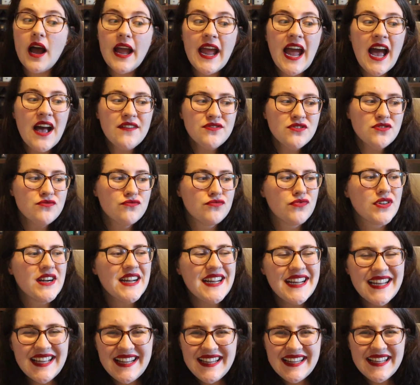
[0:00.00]
I haven't
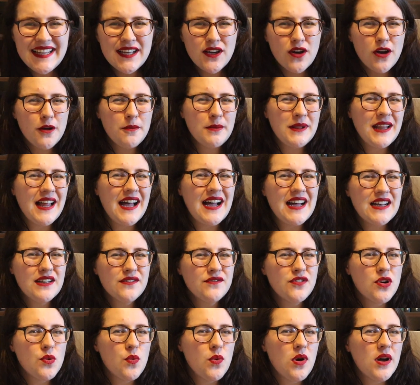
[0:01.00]
really got a plan
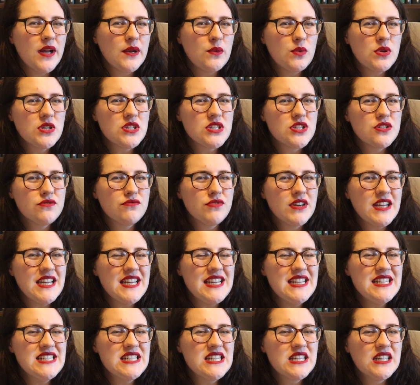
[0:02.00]
for what I want to
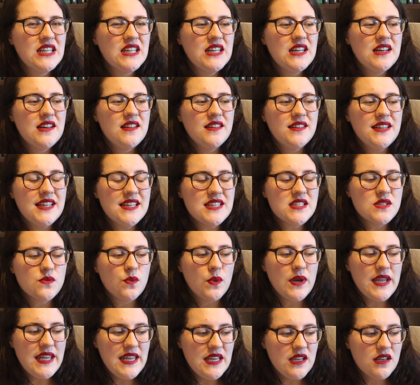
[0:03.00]
read this
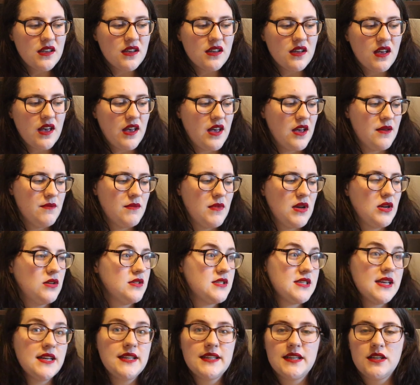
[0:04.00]
week, or
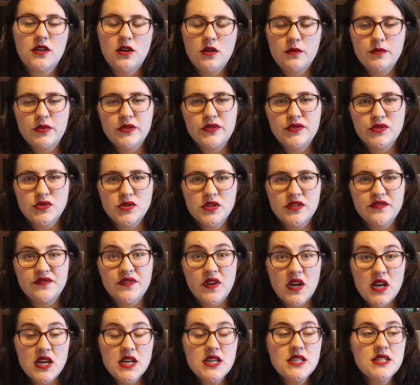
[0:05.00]
certainly not before the
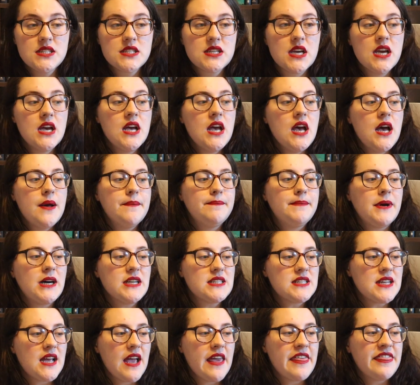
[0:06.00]
first,
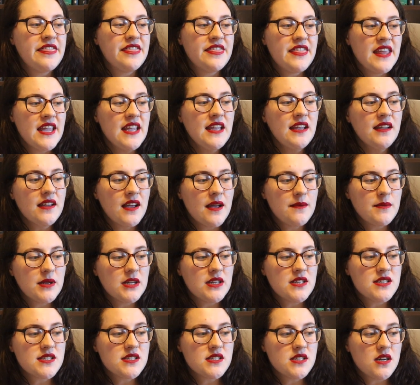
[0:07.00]
but I think I'm
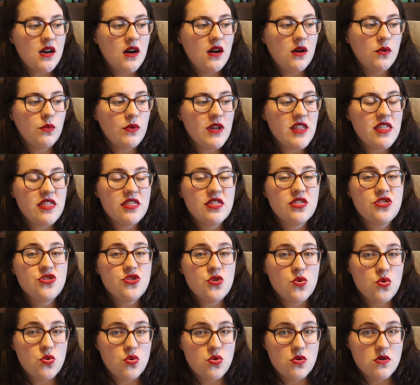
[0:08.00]
going to start with
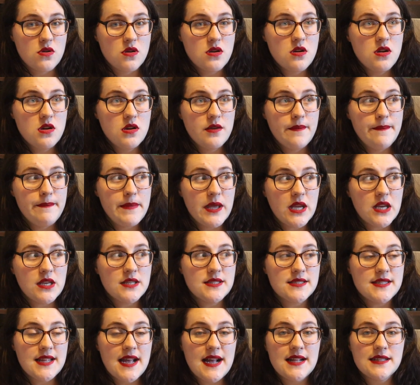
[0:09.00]
Thorn,
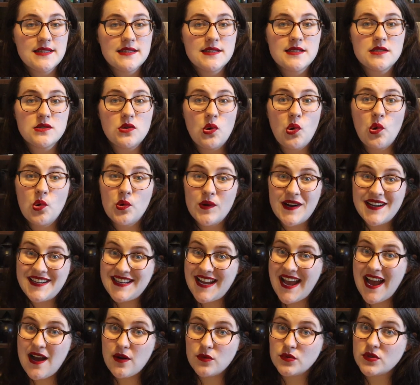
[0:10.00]
because that's
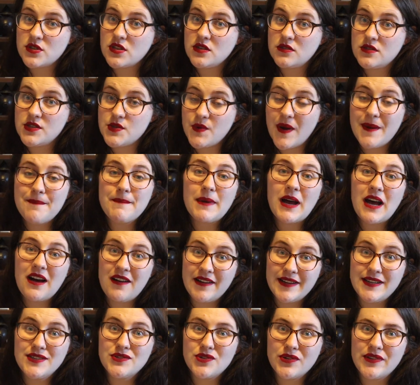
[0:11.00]
already out, so I'm
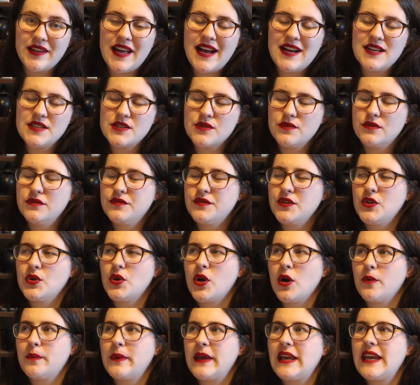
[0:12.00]
behind on that as a review
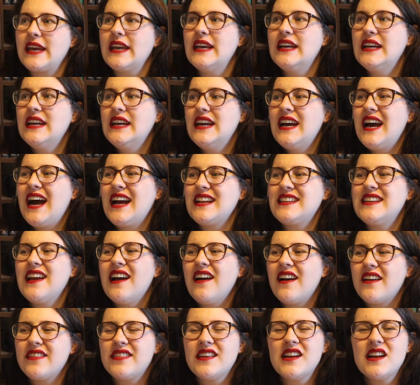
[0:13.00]
copy. And yeah,
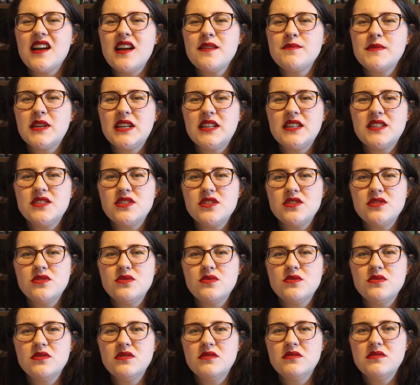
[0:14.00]
I think I'm gonna
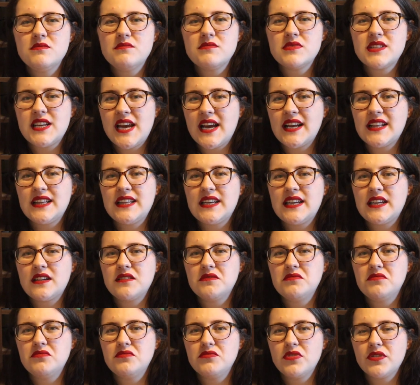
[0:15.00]
do
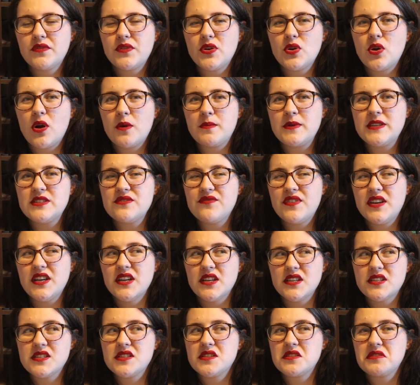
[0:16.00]
tackling review copies
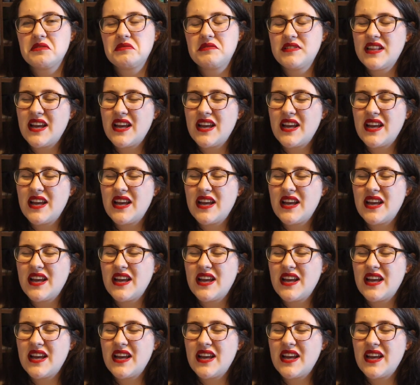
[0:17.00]
first.